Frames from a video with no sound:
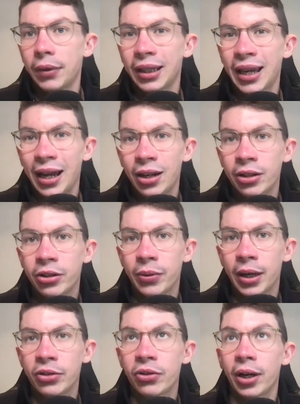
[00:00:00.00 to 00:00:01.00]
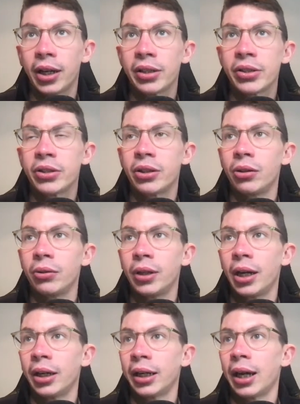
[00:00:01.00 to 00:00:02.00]
can I do Andreas too?
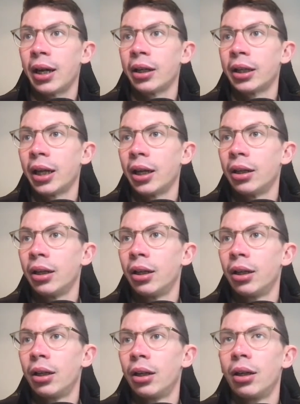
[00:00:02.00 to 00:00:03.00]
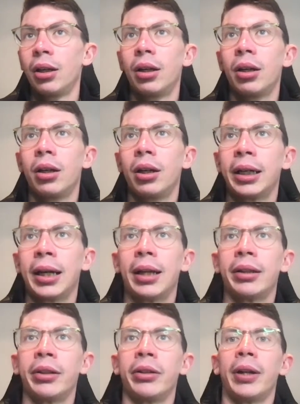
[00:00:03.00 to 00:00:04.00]
Yeah, I can. Okay, I
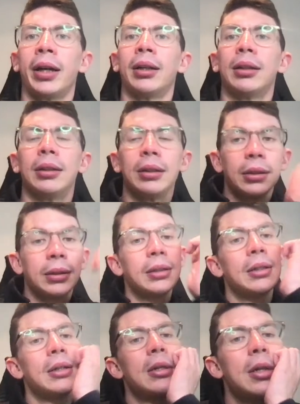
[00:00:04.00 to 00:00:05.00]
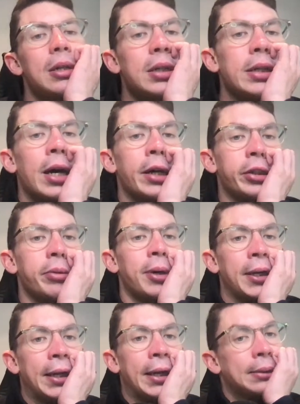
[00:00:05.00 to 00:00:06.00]
can do that. Yeah, I don't
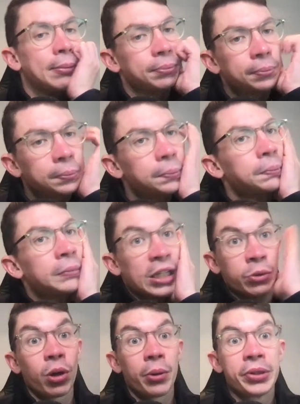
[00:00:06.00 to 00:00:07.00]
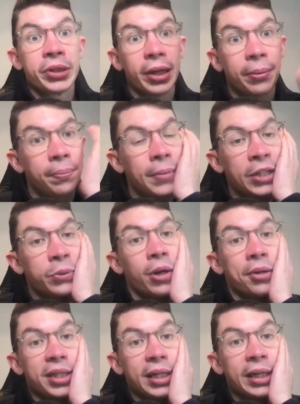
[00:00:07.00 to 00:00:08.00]
mind that. That's what I
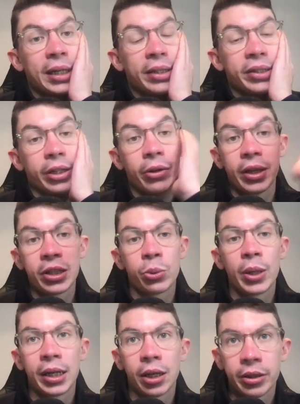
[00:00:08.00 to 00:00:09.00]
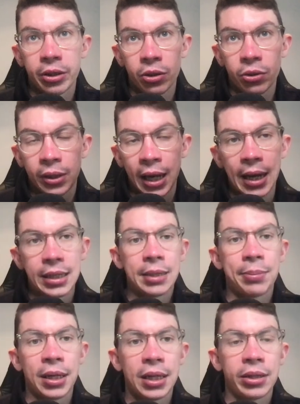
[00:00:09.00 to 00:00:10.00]
was thinking. So this week I do
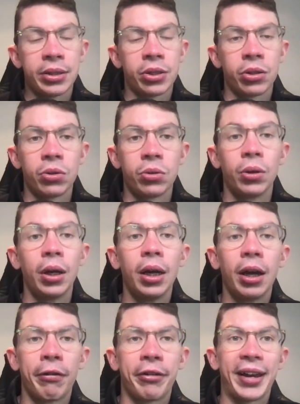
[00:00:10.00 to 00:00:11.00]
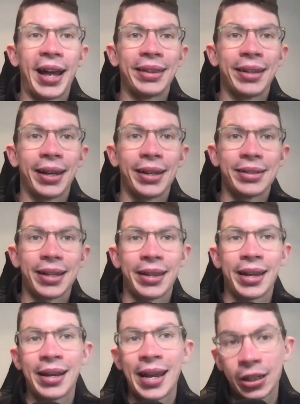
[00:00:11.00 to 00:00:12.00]
KDB to Fernandes, and
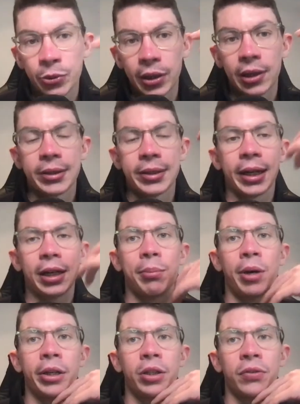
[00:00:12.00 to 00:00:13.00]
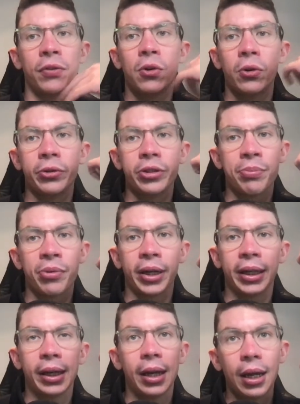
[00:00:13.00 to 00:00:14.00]
then next week I take a -4 to
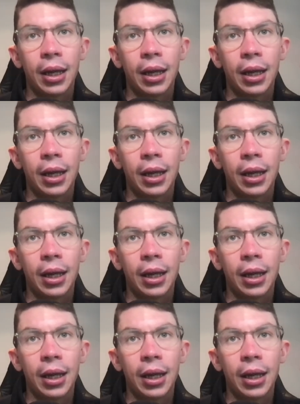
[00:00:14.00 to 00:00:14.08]
bring.